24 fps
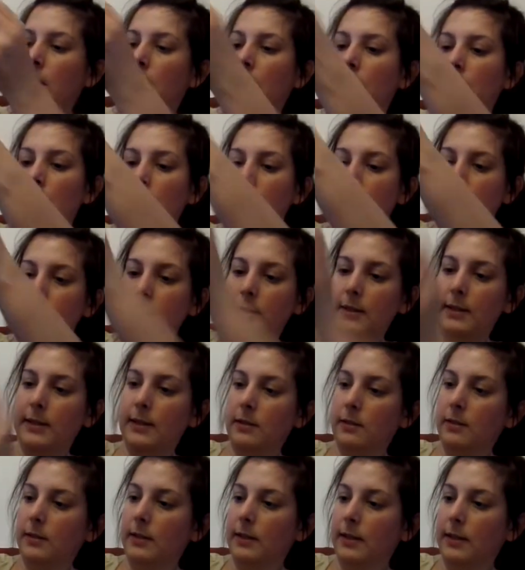And it's
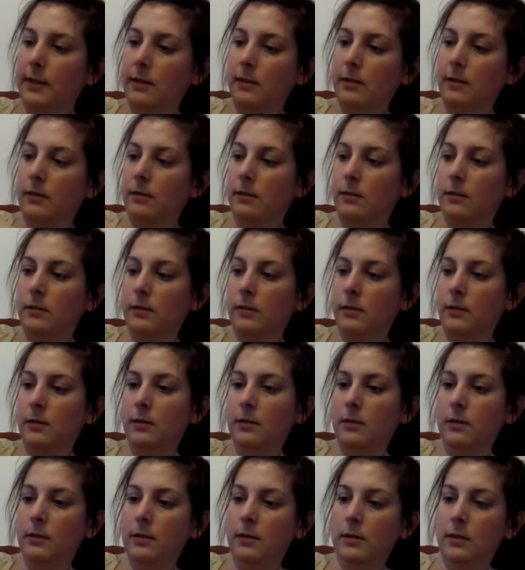got this little
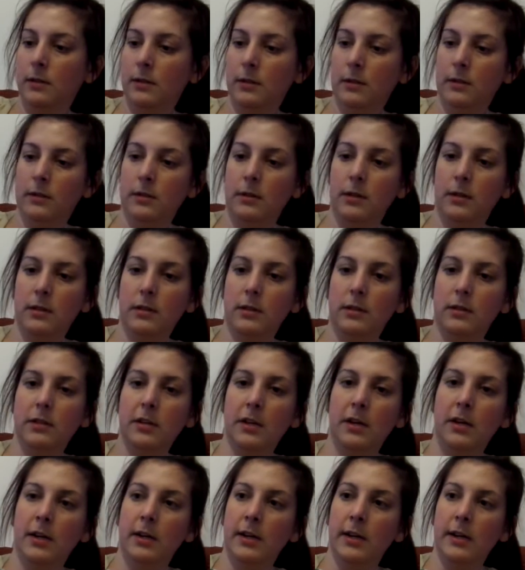
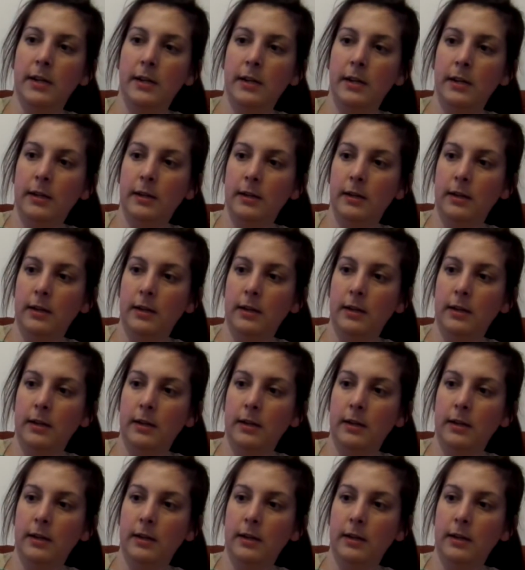tie